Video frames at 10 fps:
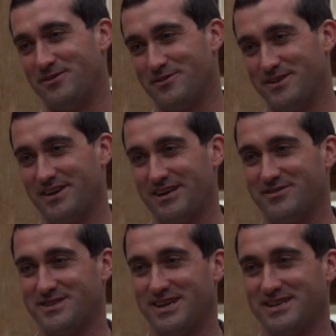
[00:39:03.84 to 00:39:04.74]
you go to
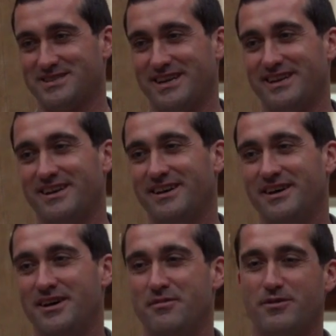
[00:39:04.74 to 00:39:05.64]
nitrous oxide
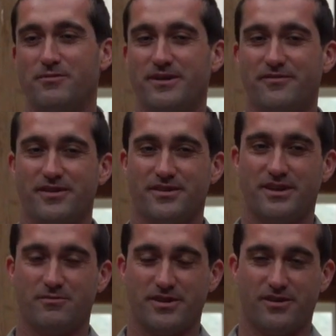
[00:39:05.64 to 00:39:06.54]
but we feel
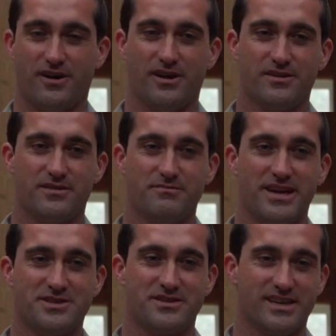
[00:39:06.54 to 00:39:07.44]
that with all of the
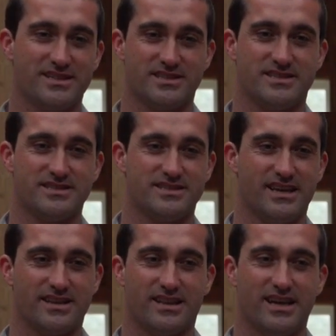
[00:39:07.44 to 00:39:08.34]
major things that
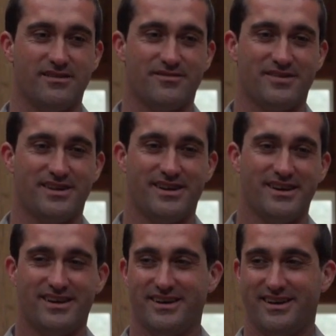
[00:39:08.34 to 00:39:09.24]
sustain life,
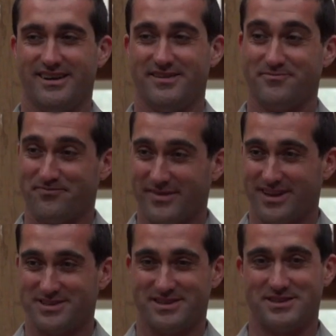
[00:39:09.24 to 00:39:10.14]

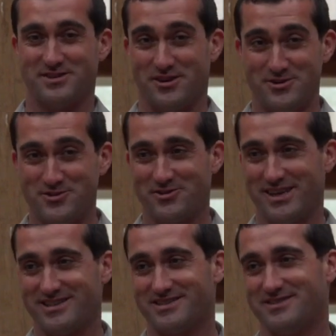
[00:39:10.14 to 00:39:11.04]
such as our
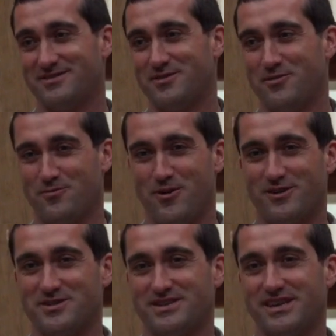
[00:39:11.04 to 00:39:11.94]
nutrients,
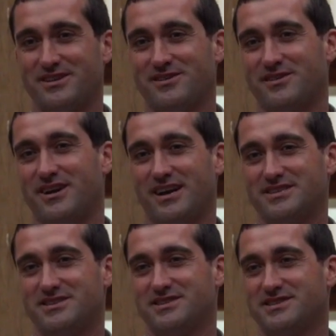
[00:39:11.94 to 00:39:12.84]
water cycle, our
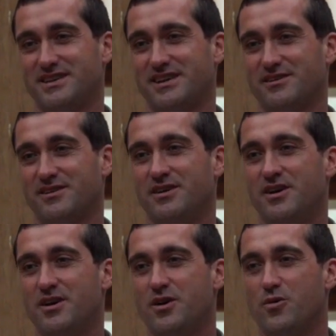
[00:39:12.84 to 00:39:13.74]
oxygen cycle,
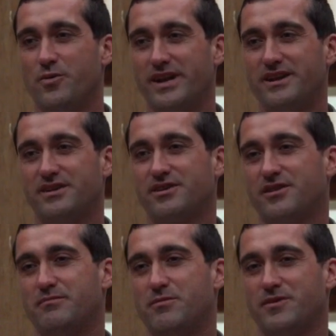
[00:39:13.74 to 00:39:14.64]
we need to
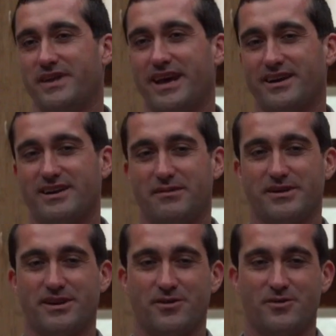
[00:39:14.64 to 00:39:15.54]
come up with
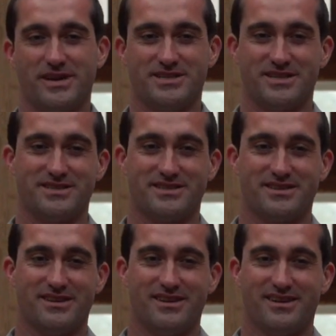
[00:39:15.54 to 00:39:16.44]
economic equations